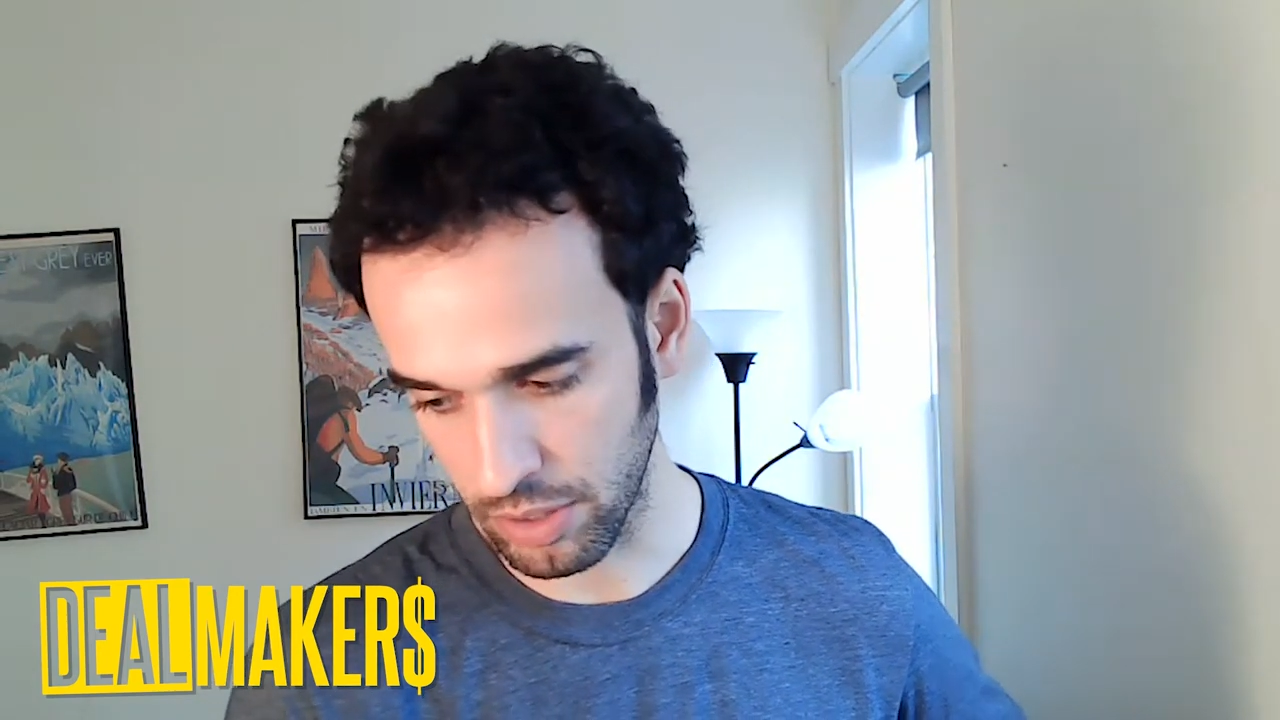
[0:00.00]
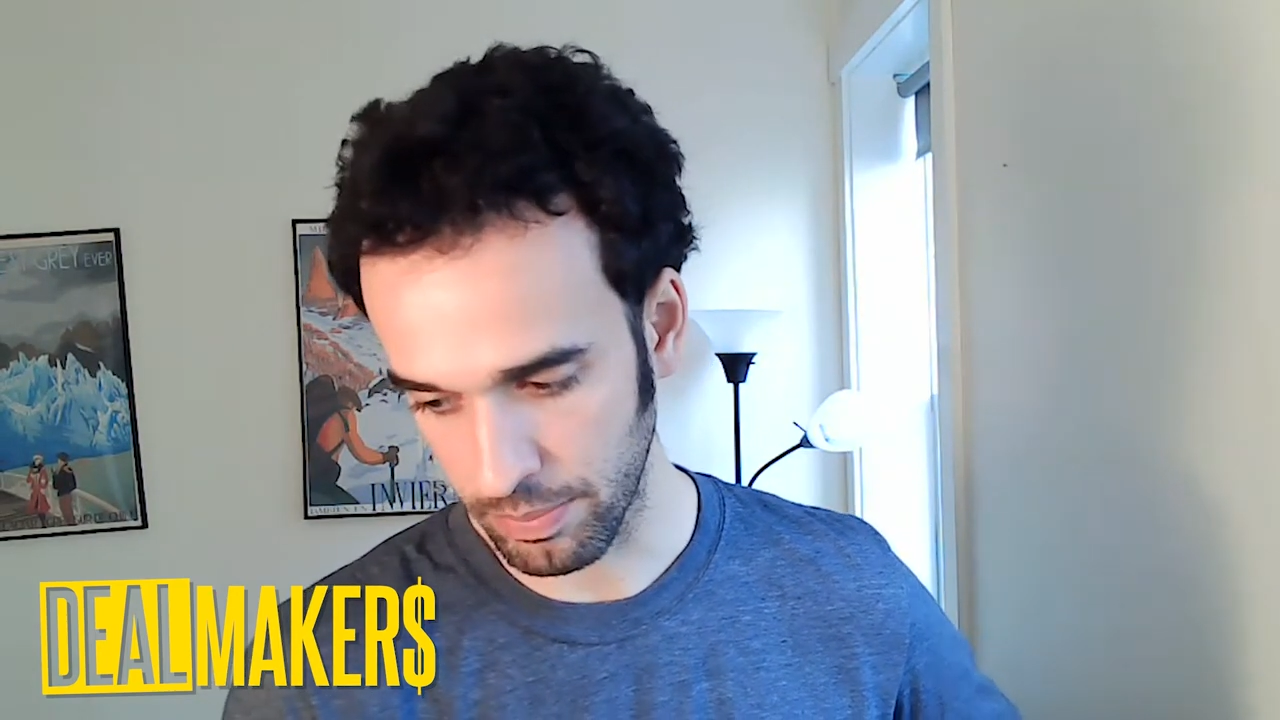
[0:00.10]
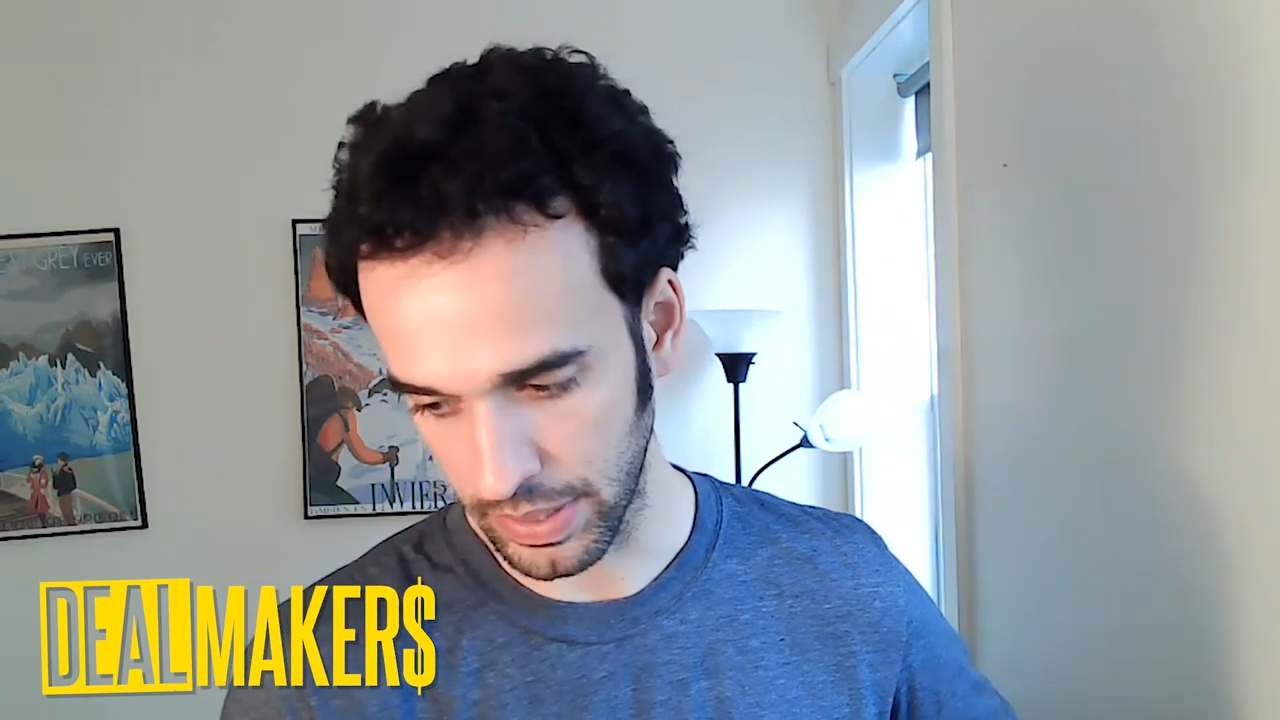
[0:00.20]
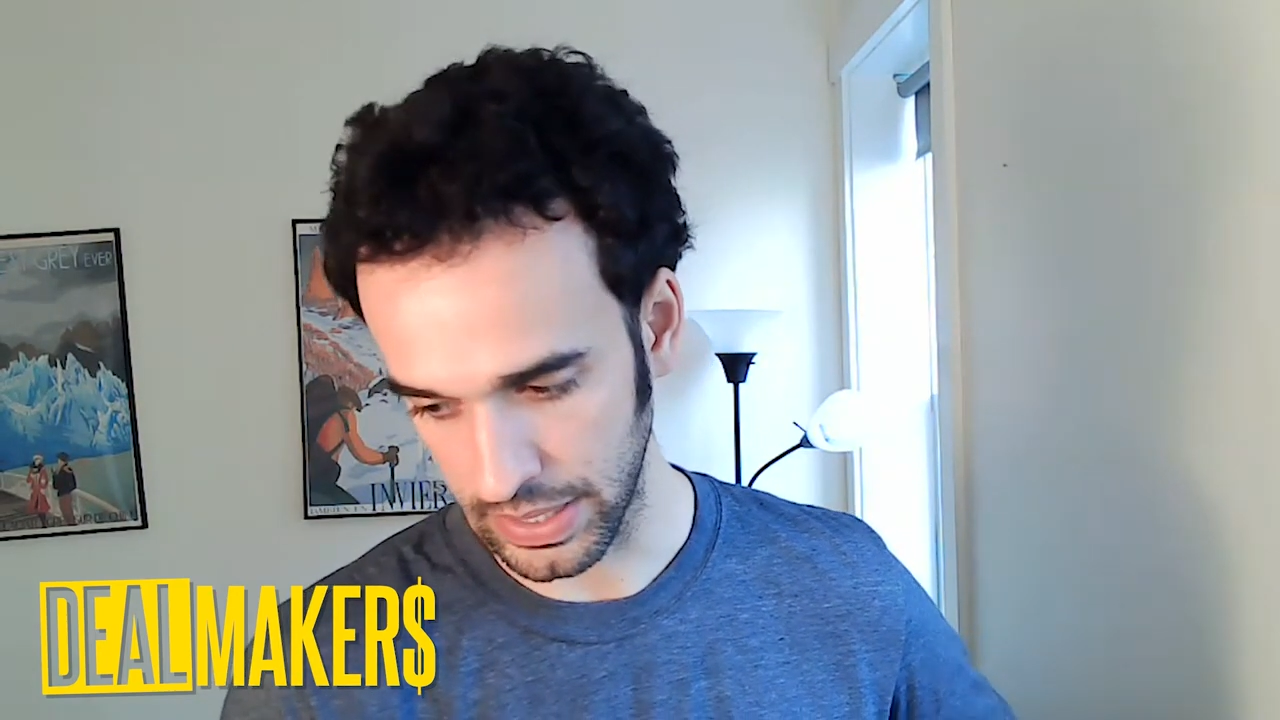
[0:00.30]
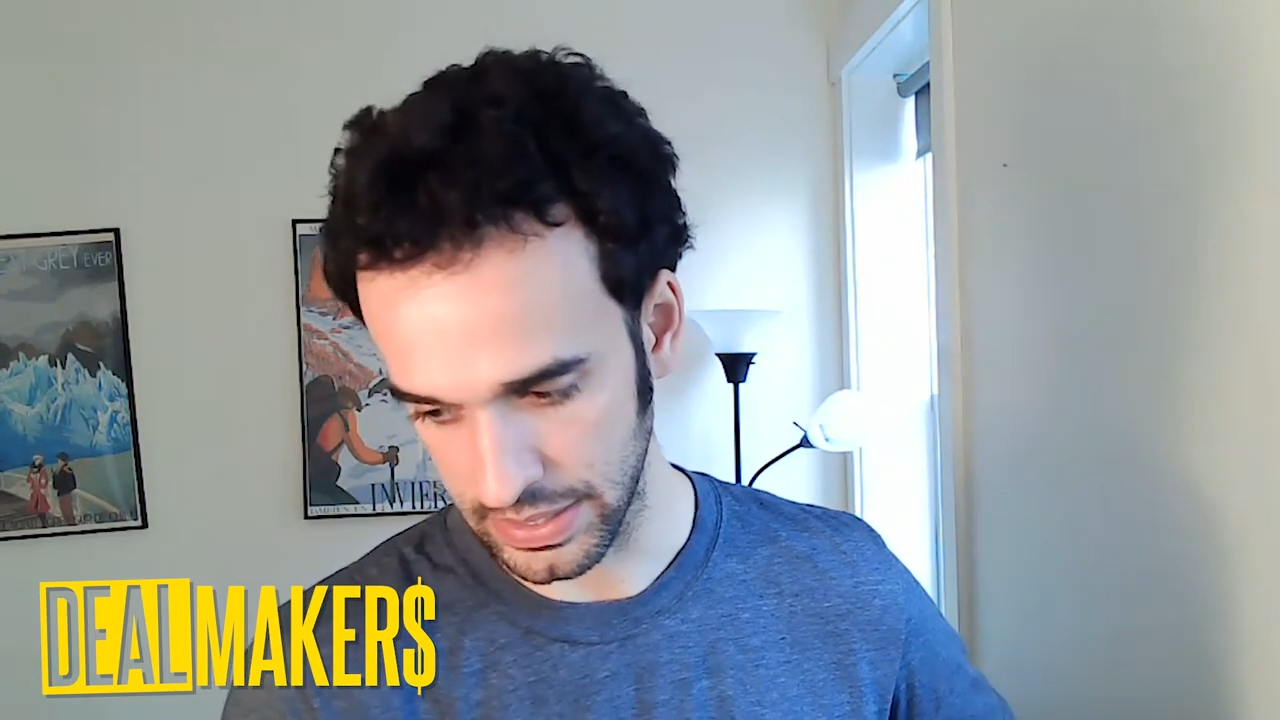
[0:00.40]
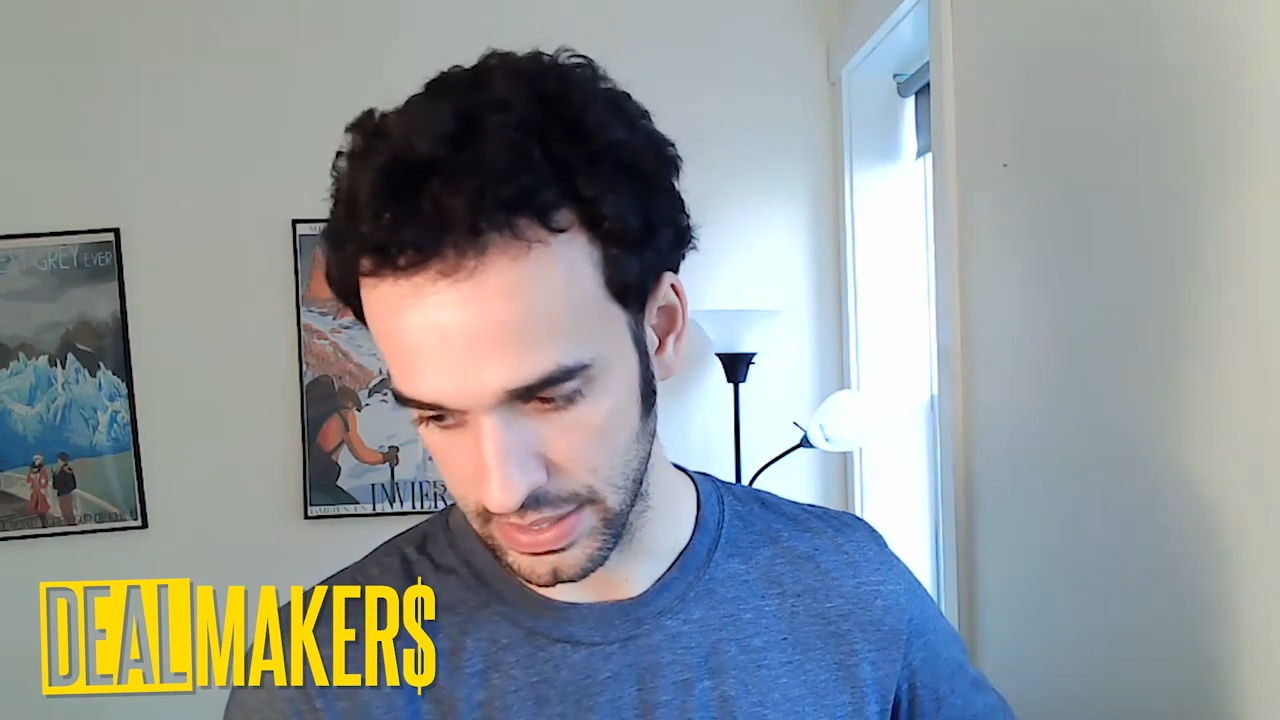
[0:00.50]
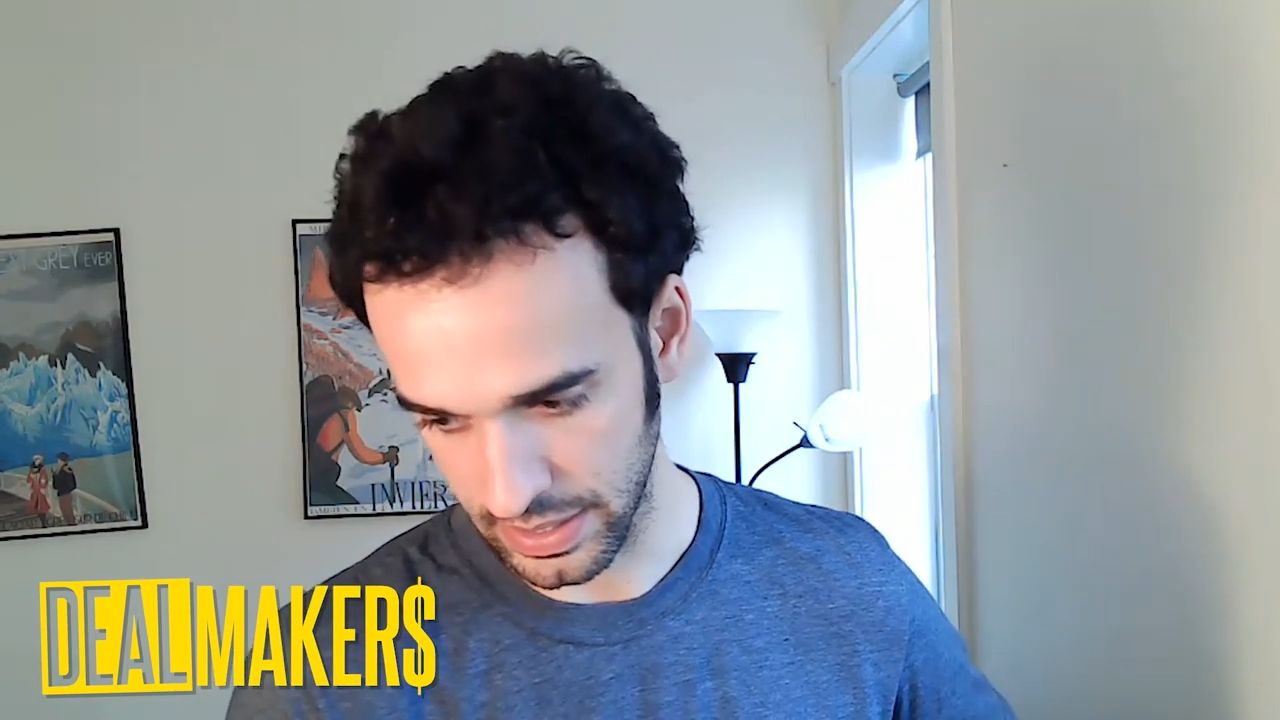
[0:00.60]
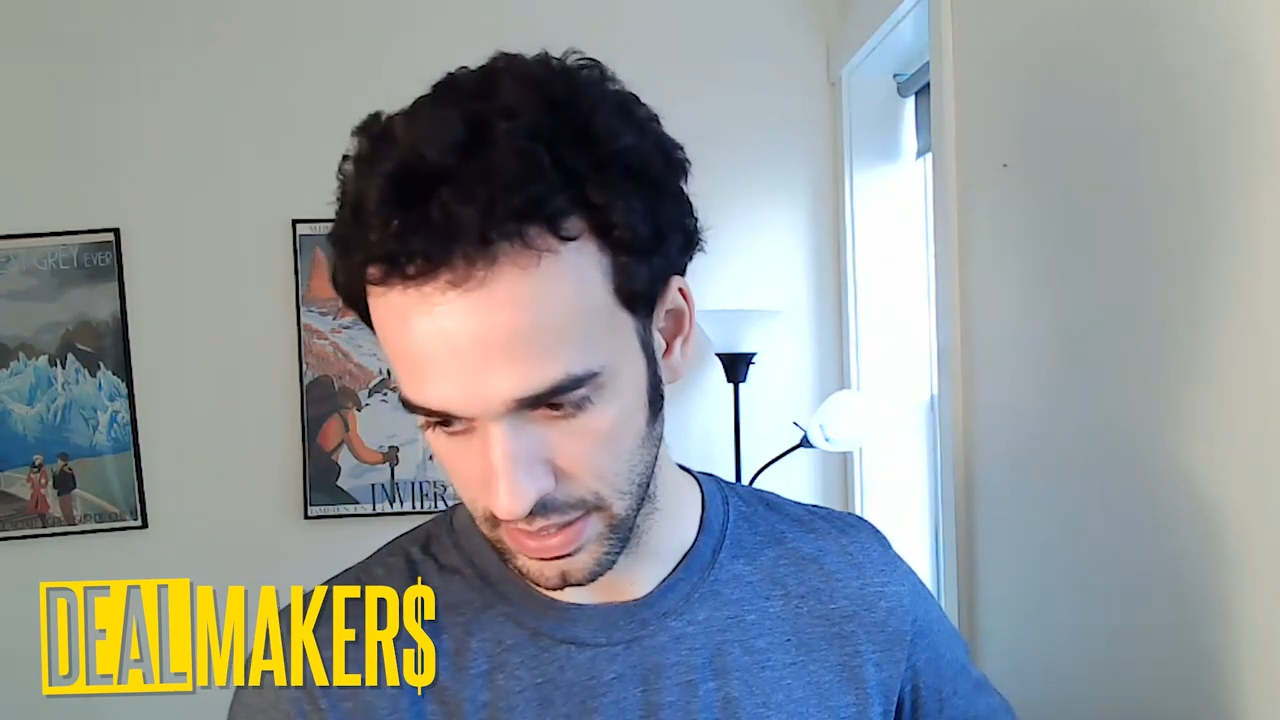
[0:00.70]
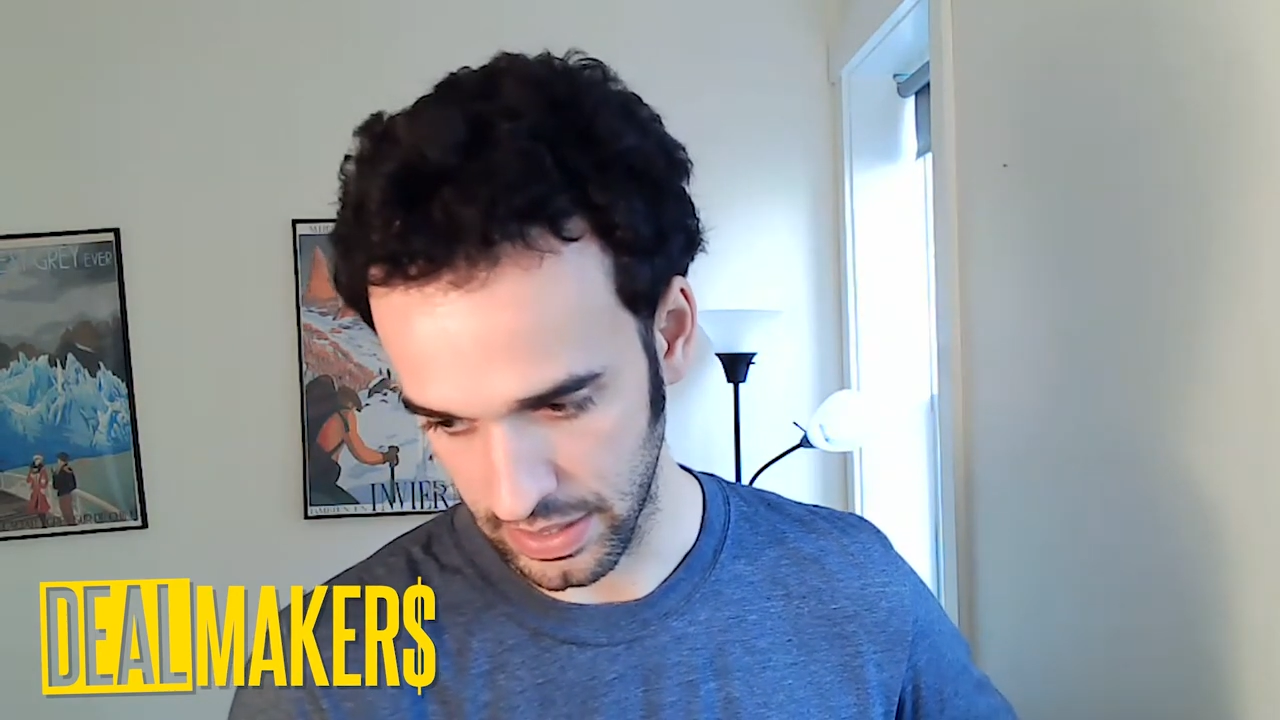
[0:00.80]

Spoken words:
companies,